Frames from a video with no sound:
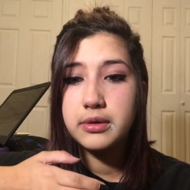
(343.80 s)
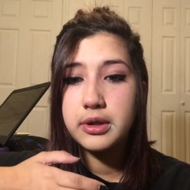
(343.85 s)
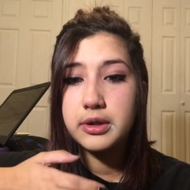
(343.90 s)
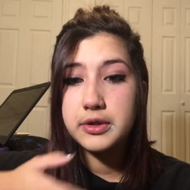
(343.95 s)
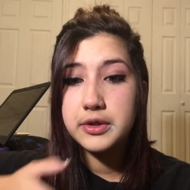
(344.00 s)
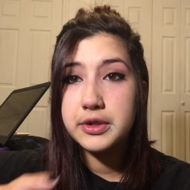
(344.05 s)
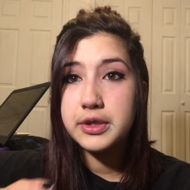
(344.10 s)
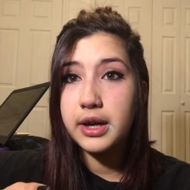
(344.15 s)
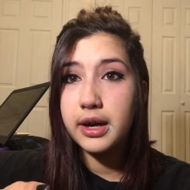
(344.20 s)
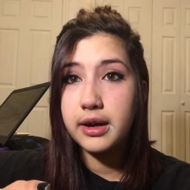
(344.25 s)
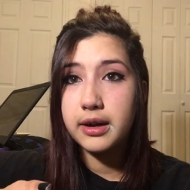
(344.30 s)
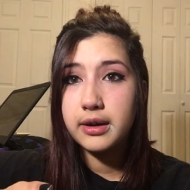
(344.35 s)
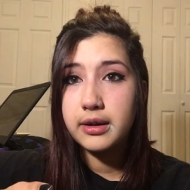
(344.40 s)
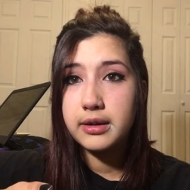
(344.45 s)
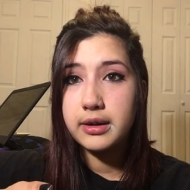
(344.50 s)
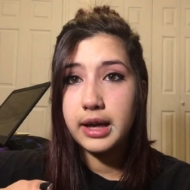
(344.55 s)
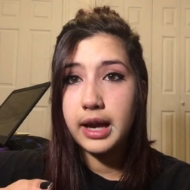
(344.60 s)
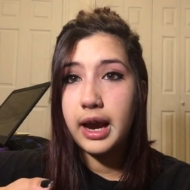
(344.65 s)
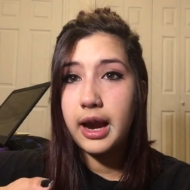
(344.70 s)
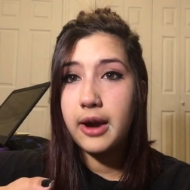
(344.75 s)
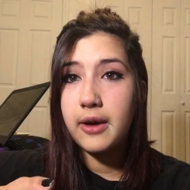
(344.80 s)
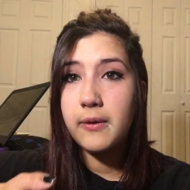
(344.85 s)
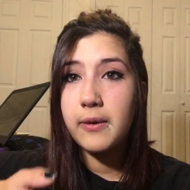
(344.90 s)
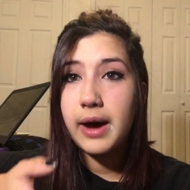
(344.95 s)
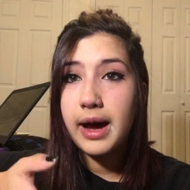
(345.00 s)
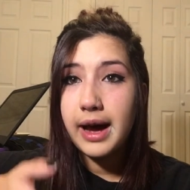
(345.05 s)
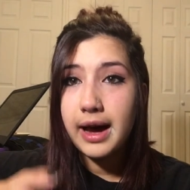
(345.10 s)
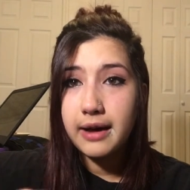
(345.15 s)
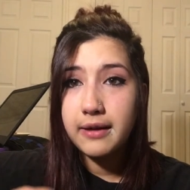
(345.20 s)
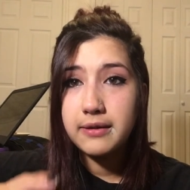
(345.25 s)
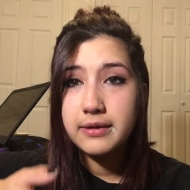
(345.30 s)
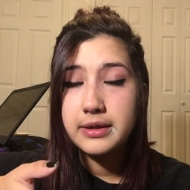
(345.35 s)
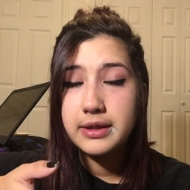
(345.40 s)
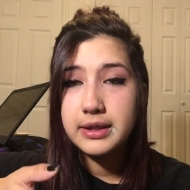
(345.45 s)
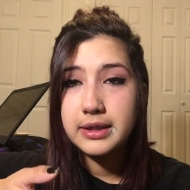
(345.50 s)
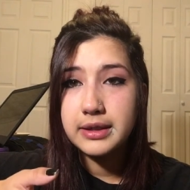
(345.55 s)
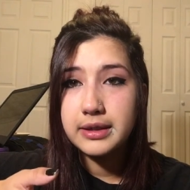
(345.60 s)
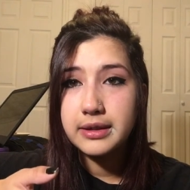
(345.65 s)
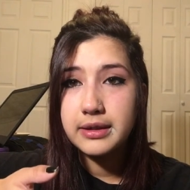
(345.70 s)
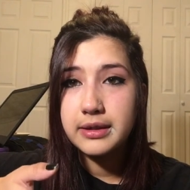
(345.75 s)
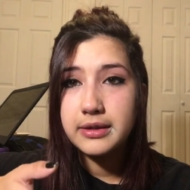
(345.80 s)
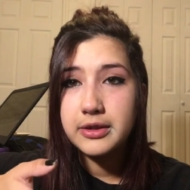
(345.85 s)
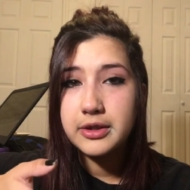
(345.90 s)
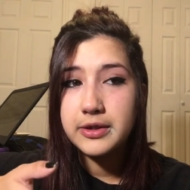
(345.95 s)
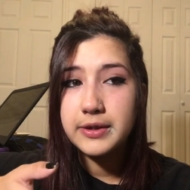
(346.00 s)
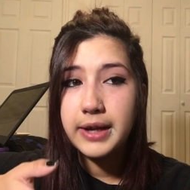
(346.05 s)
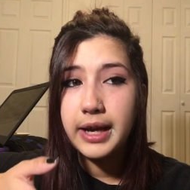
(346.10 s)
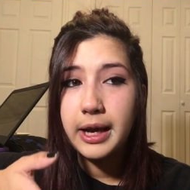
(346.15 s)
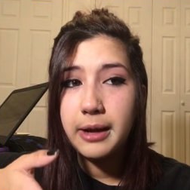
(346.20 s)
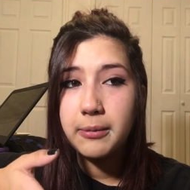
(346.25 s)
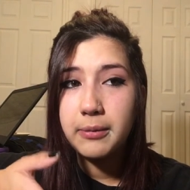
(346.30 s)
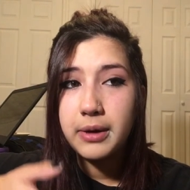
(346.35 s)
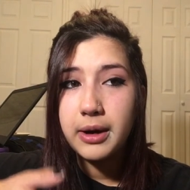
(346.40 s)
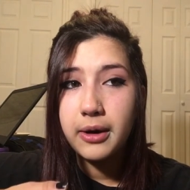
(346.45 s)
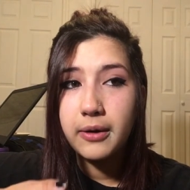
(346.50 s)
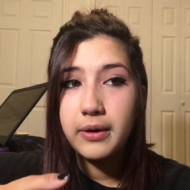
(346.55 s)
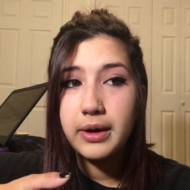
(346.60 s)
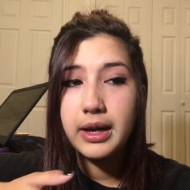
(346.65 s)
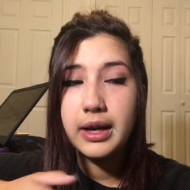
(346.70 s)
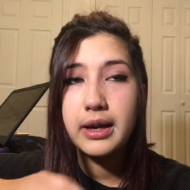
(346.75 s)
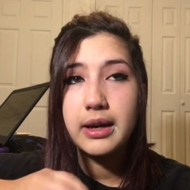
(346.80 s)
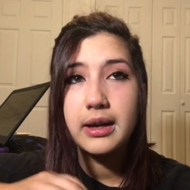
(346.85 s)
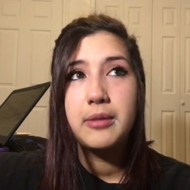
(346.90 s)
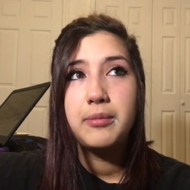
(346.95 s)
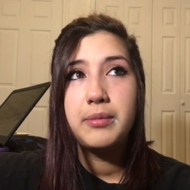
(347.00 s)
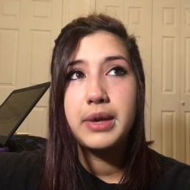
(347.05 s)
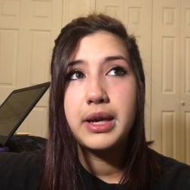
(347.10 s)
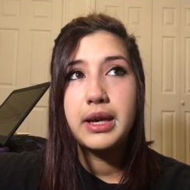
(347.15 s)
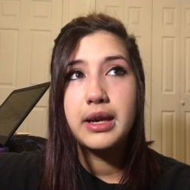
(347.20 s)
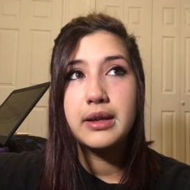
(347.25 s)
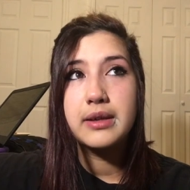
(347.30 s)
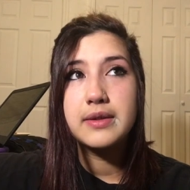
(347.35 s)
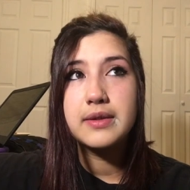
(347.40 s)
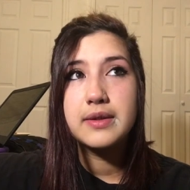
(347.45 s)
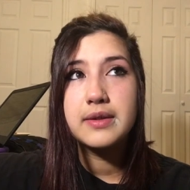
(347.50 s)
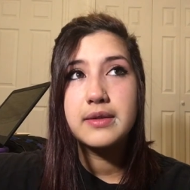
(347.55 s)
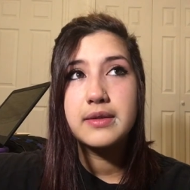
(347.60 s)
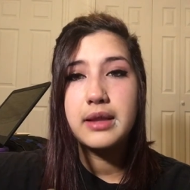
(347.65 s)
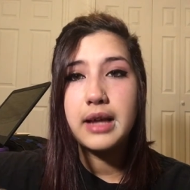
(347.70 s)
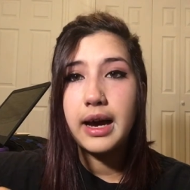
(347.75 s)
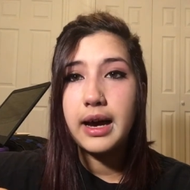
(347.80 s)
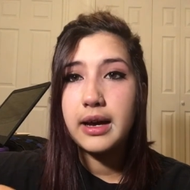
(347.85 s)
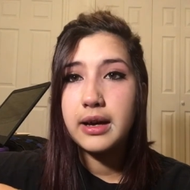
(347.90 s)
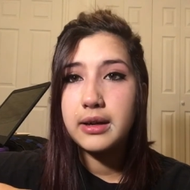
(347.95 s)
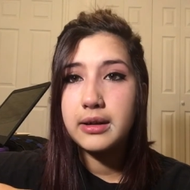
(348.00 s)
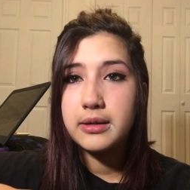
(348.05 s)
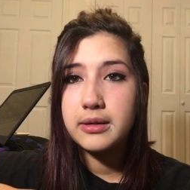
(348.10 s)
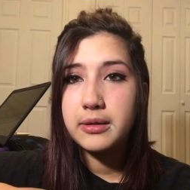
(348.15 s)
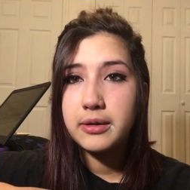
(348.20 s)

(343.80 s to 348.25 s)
stuck. Like, you have to just keep going, because that